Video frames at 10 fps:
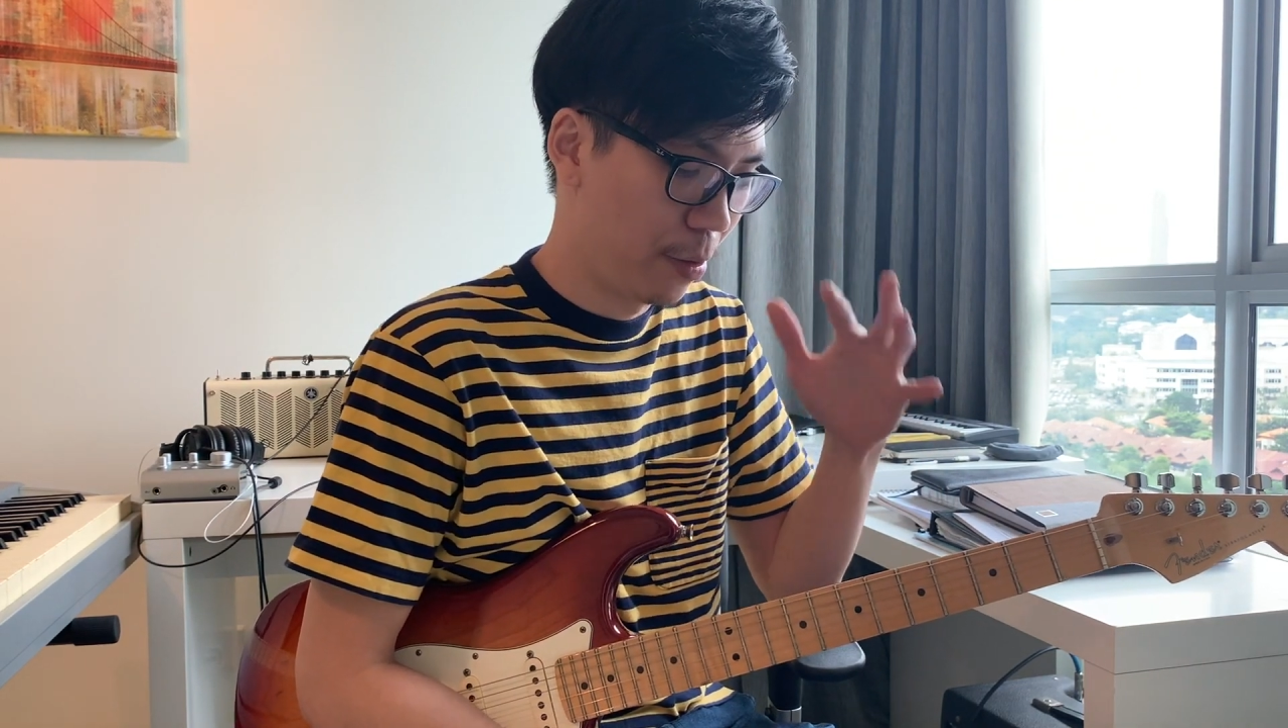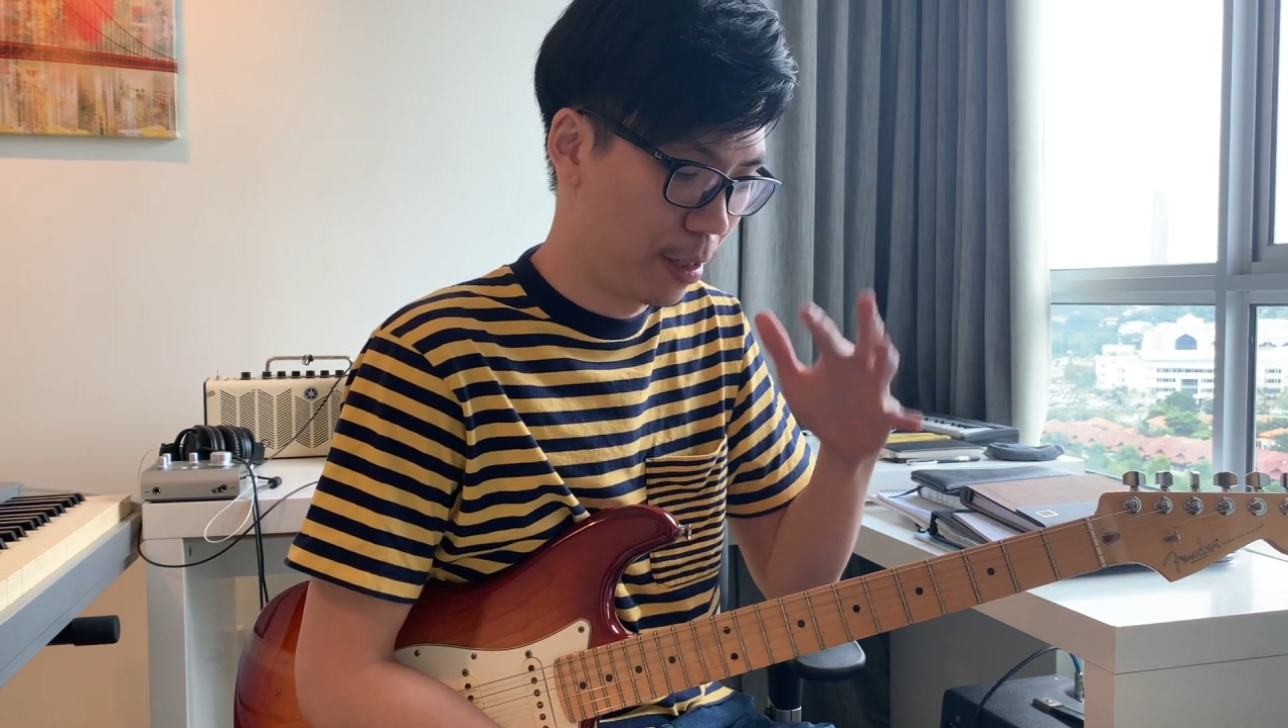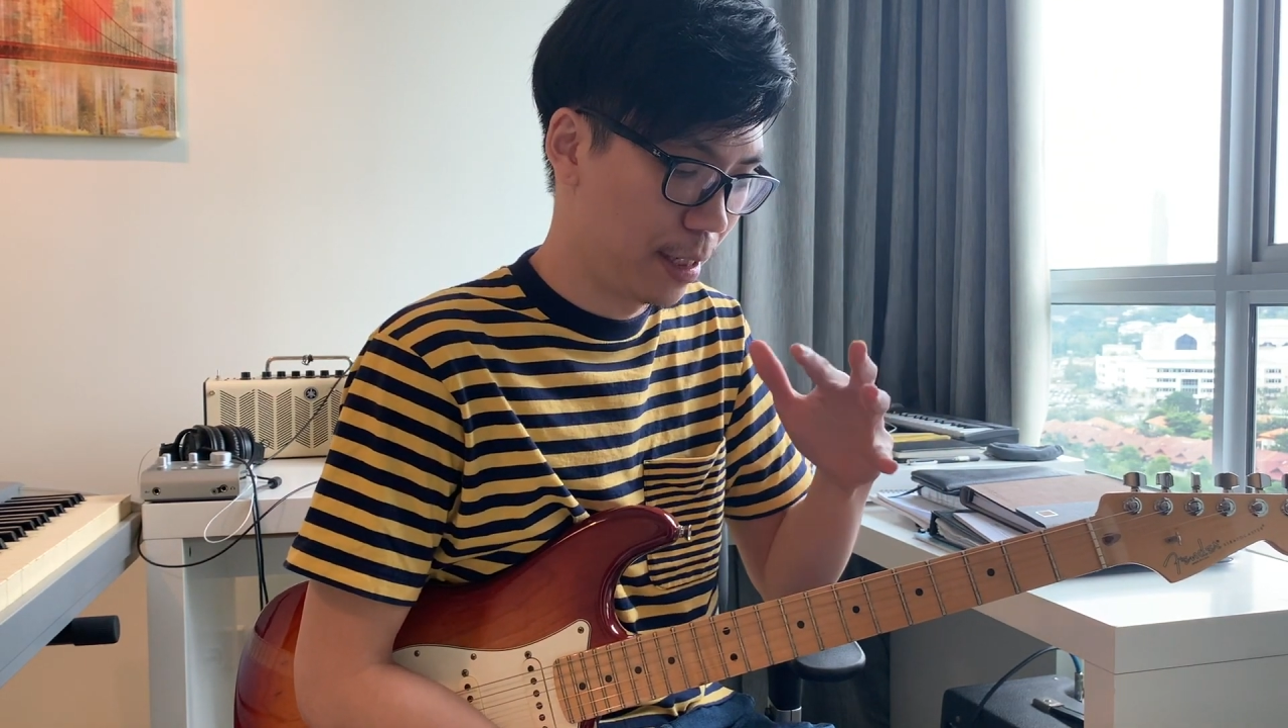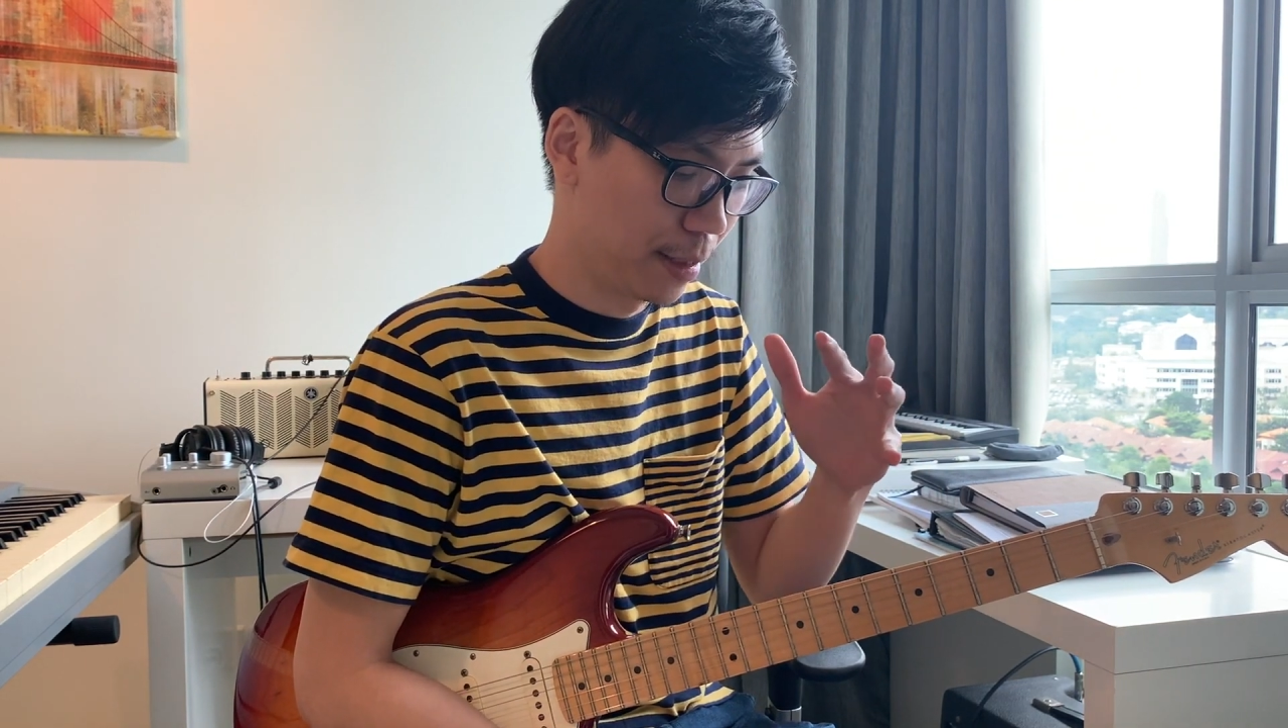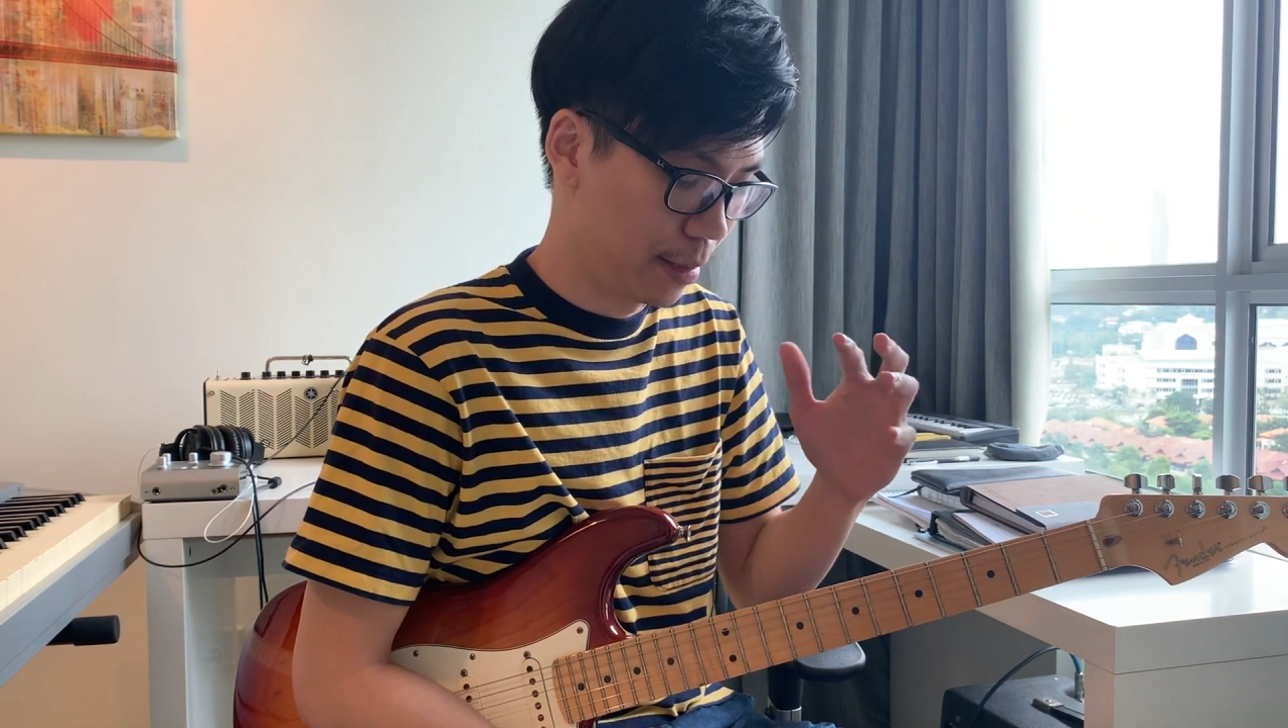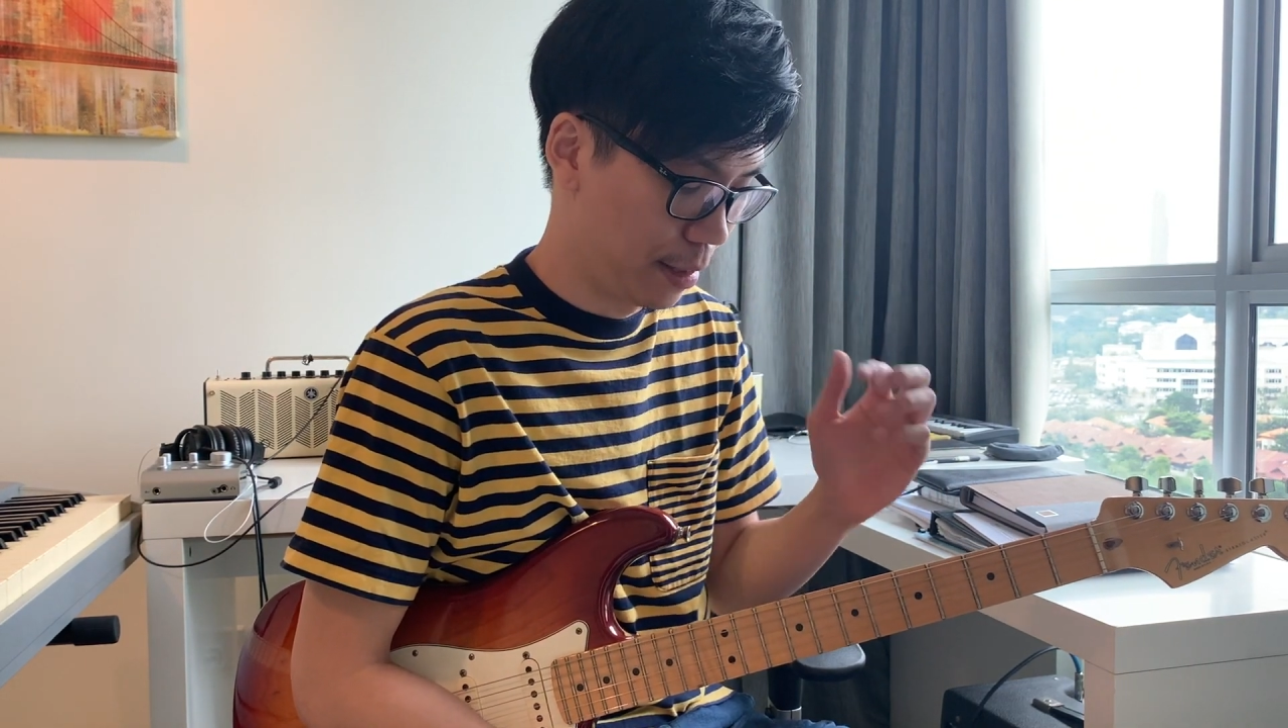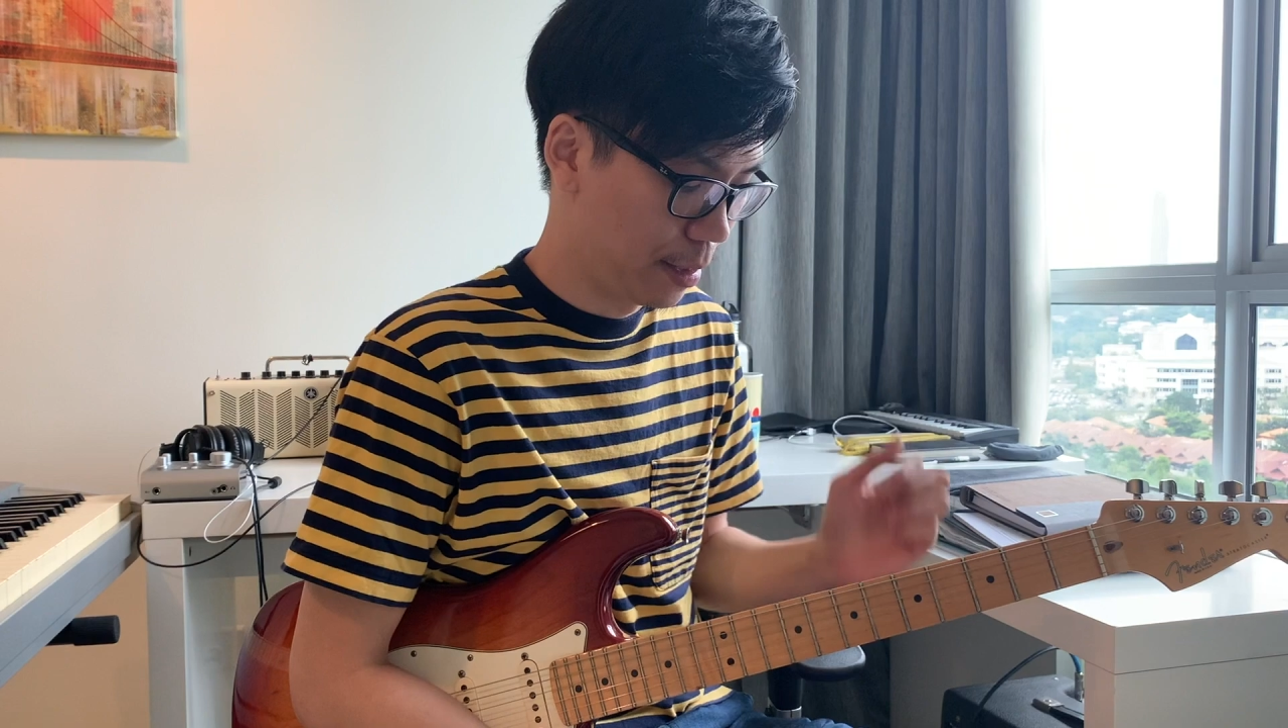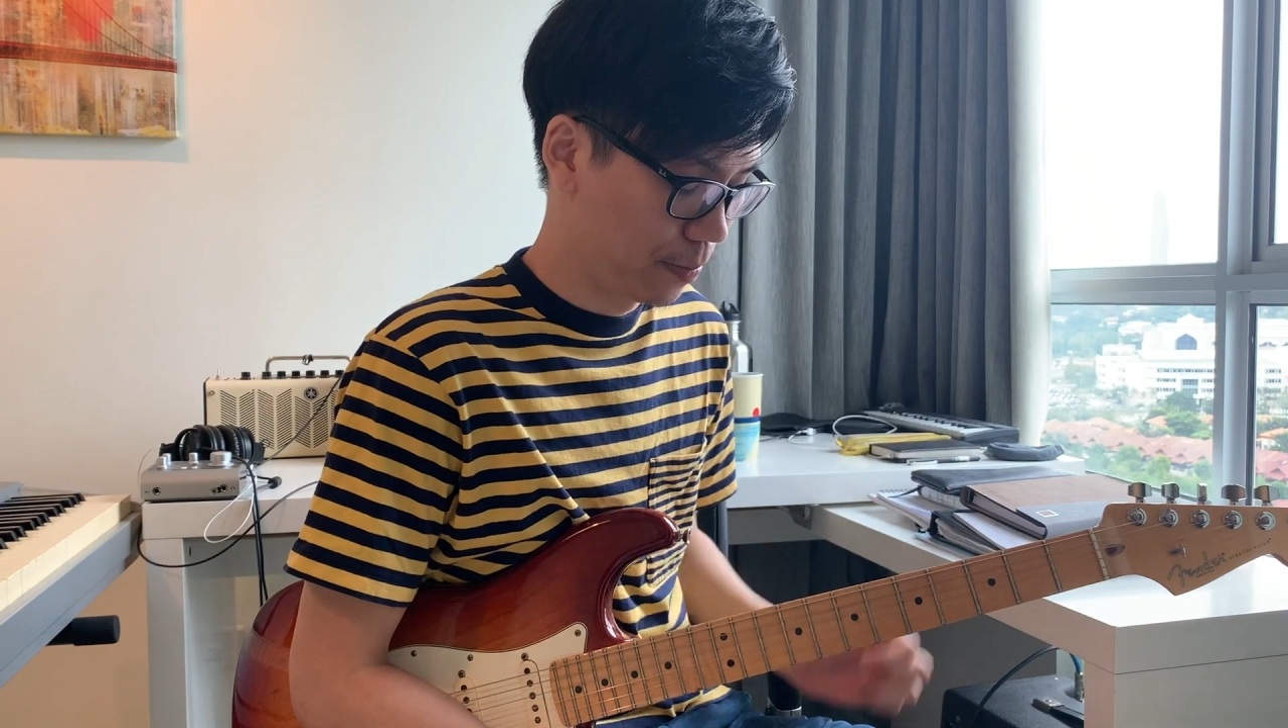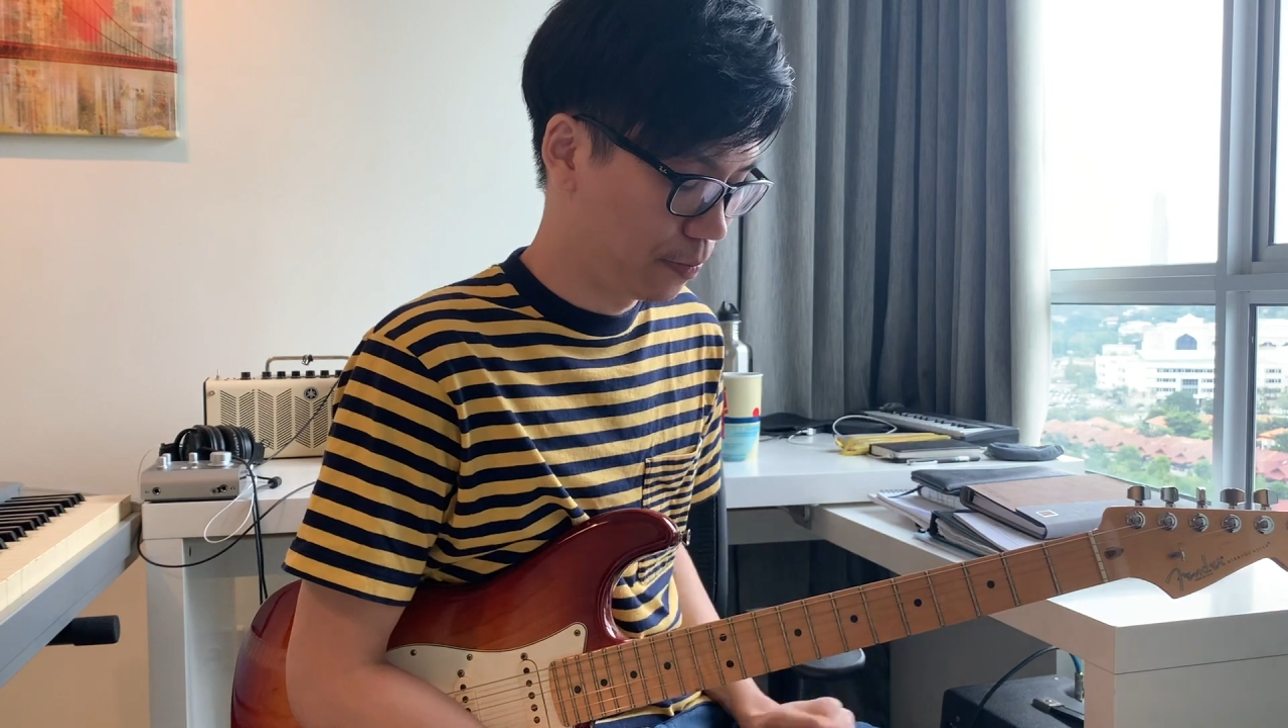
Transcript: really easily.